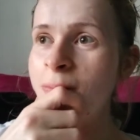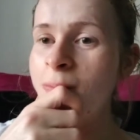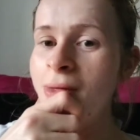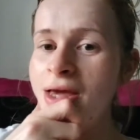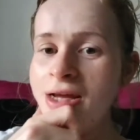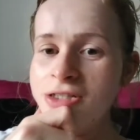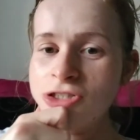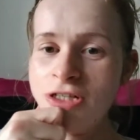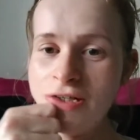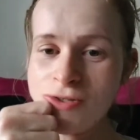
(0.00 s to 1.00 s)
Making a
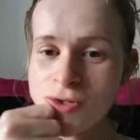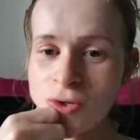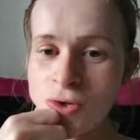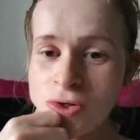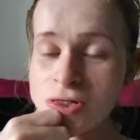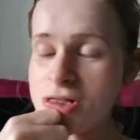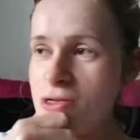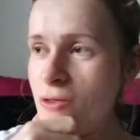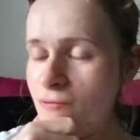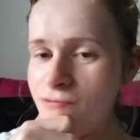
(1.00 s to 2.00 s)
cheese sauce,
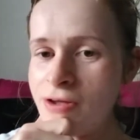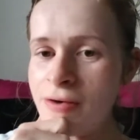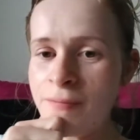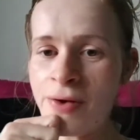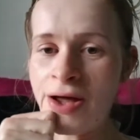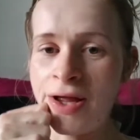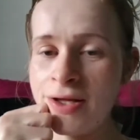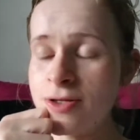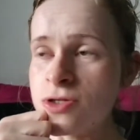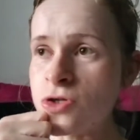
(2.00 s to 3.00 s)
non-vegan
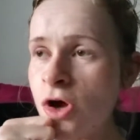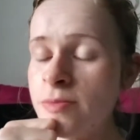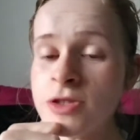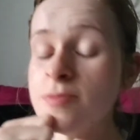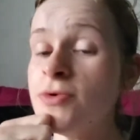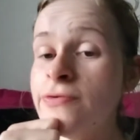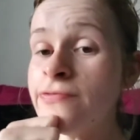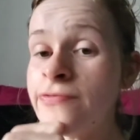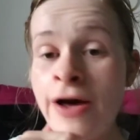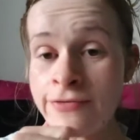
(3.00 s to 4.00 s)
way, is so much more
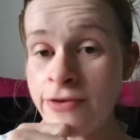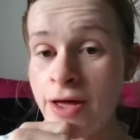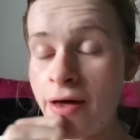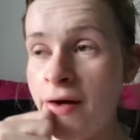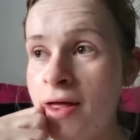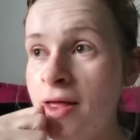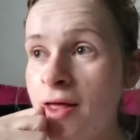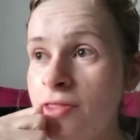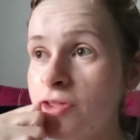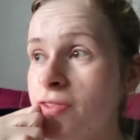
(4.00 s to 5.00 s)
faffier
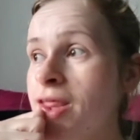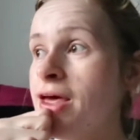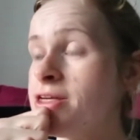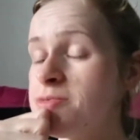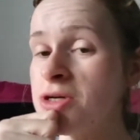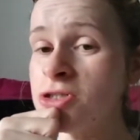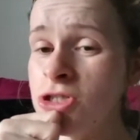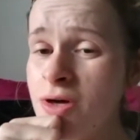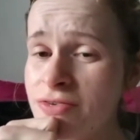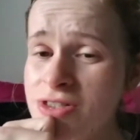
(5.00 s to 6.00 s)
than this
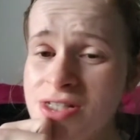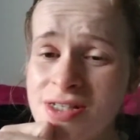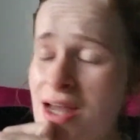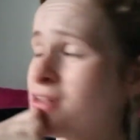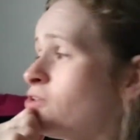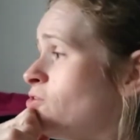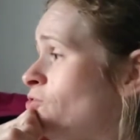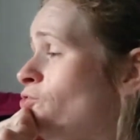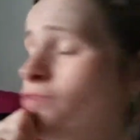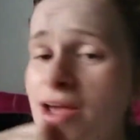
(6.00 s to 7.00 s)
because you have to stand
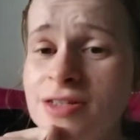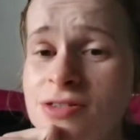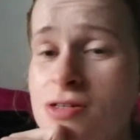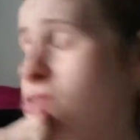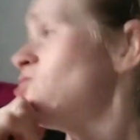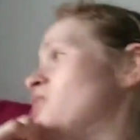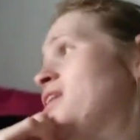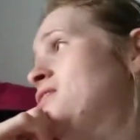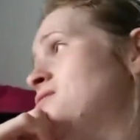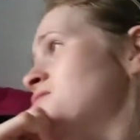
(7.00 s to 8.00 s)
and grate
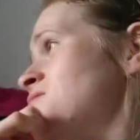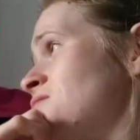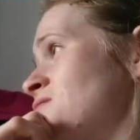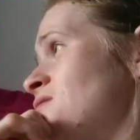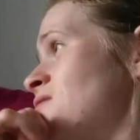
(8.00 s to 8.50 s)
cheese.